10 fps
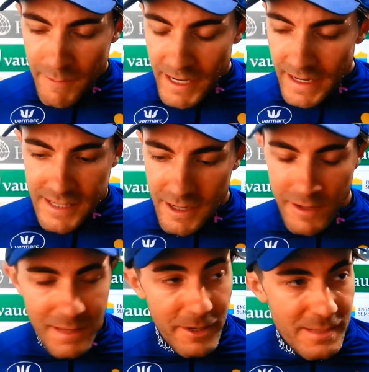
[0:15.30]
I mean, it's
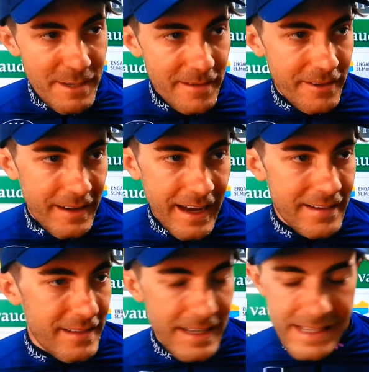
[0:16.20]
one of the most beautiful
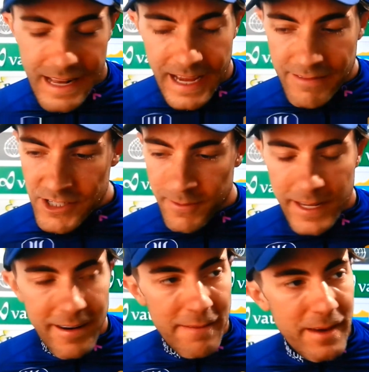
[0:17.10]
countries, and I have so
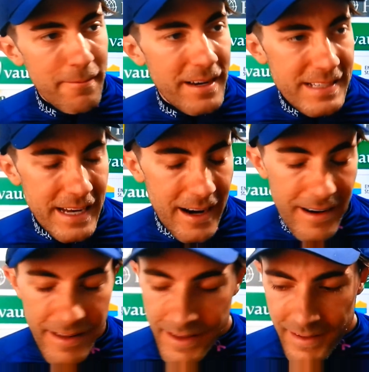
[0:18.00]
many great memories
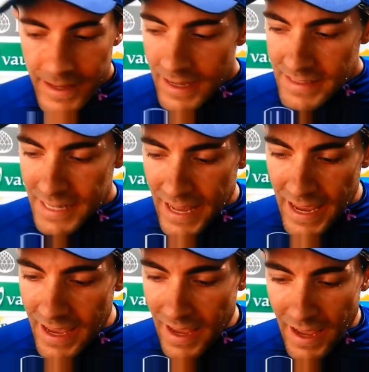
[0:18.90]
here.
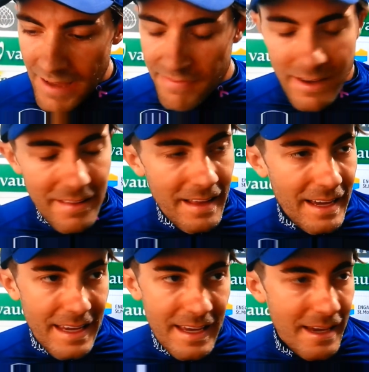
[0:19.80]
Today, I felt
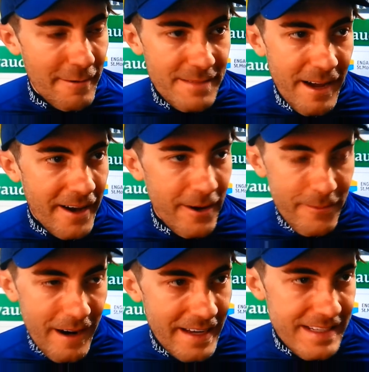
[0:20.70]
like it was my
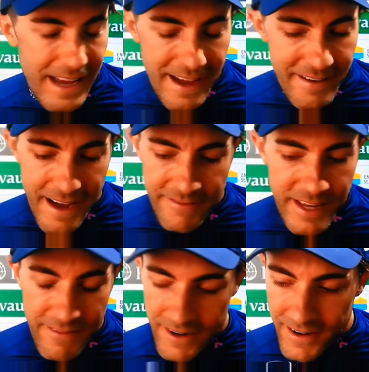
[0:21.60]
home race. I've
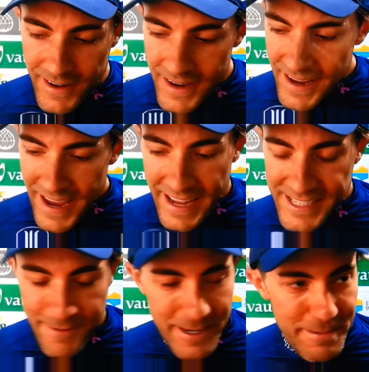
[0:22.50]
never had
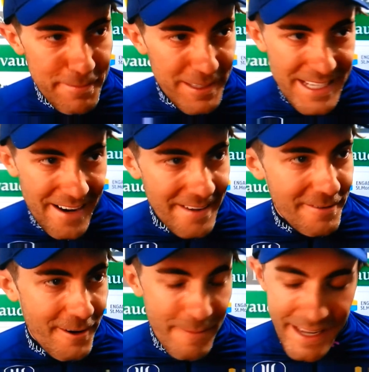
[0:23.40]
so many people cheering
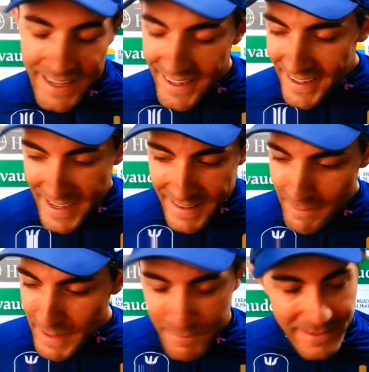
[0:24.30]
for me. The
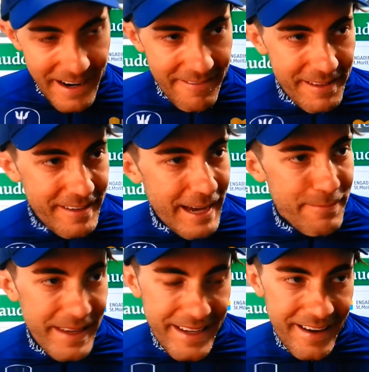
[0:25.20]
people driving the
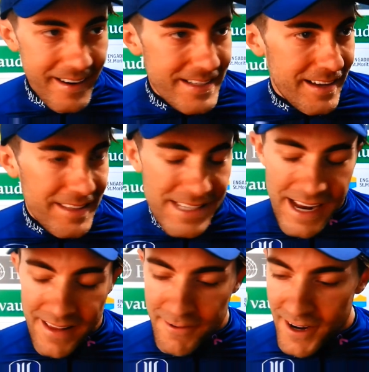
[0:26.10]
VIP cars on the
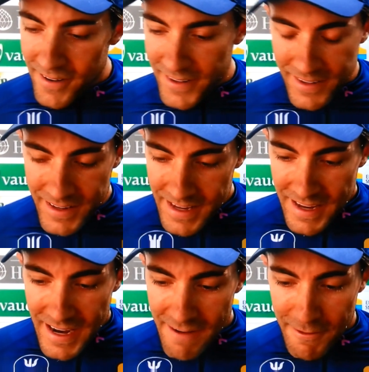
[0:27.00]
side of the road,
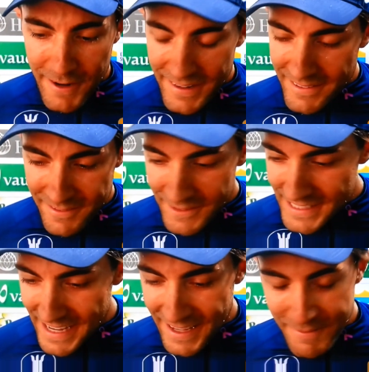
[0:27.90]
everyone was
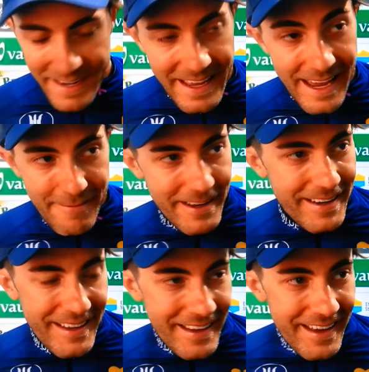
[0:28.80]
yelling my name, and
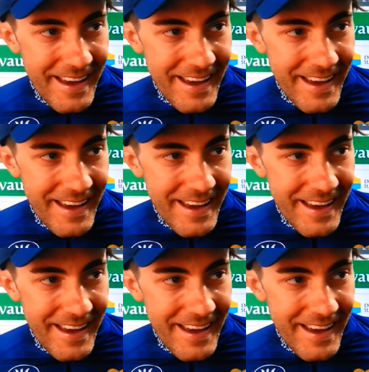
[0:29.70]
